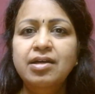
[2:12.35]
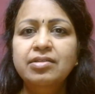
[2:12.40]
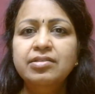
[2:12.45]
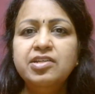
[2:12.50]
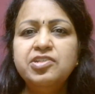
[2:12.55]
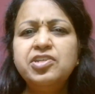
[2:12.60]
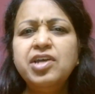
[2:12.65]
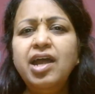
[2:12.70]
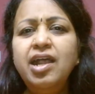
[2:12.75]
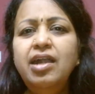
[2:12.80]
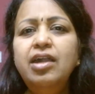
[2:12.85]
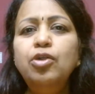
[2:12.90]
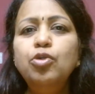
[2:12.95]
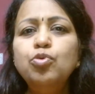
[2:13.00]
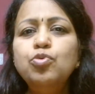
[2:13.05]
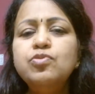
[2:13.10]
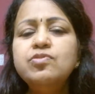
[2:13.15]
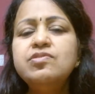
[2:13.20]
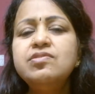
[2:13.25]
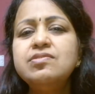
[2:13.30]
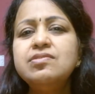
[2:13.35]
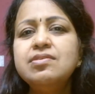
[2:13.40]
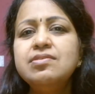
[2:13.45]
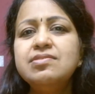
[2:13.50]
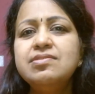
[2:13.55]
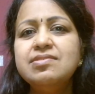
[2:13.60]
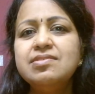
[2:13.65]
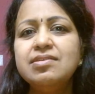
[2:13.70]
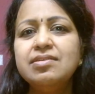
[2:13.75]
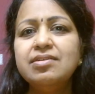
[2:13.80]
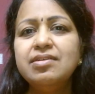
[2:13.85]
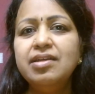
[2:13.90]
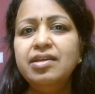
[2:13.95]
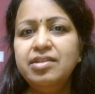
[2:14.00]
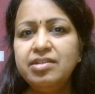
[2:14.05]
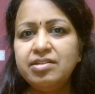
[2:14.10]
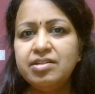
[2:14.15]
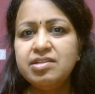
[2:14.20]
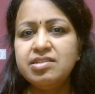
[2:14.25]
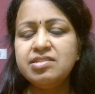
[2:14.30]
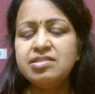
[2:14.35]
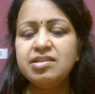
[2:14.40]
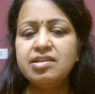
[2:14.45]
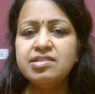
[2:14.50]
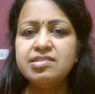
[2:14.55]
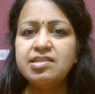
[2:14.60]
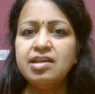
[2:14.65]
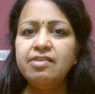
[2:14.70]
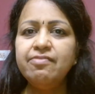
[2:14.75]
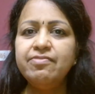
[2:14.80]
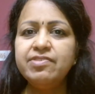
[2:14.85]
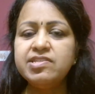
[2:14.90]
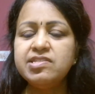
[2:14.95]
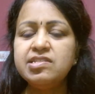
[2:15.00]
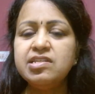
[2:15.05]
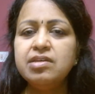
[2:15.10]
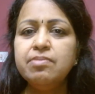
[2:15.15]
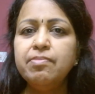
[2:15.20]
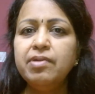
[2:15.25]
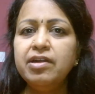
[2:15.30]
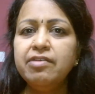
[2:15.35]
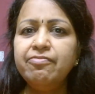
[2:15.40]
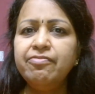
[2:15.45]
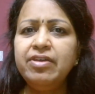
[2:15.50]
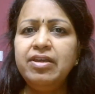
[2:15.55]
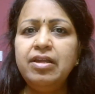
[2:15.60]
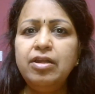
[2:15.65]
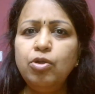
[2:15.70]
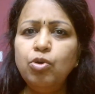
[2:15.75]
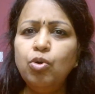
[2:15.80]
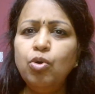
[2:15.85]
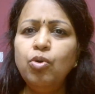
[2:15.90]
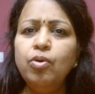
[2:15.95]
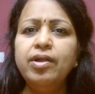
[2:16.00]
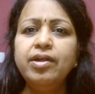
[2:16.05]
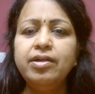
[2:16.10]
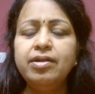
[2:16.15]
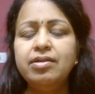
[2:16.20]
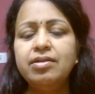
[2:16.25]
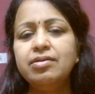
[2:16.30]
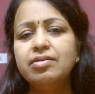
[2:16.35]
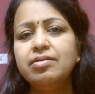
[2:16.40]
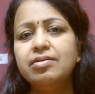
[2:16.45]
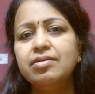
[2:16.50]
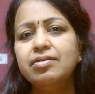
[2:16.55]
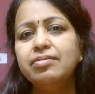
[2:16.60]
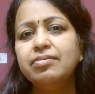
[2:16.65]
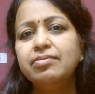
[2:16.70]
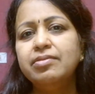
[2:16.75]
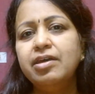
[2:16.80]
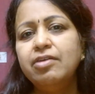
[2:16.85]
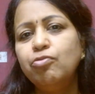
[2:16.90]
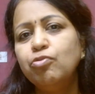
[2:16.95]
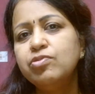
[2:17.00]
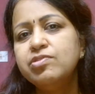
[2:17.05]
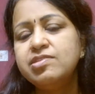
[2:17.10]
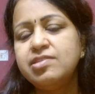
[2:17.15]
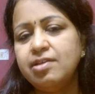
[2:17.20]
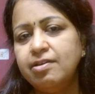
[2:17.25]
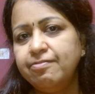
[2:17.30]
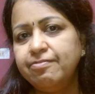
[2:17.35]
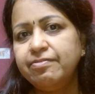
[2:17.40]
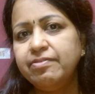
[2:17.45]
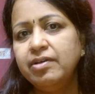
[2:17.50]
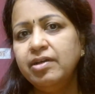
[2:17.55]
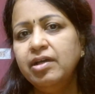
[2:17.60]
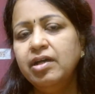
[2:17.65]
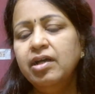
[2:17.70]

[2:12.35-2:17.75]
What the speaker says: the child loses interest and self-esteem and feel low at their own self.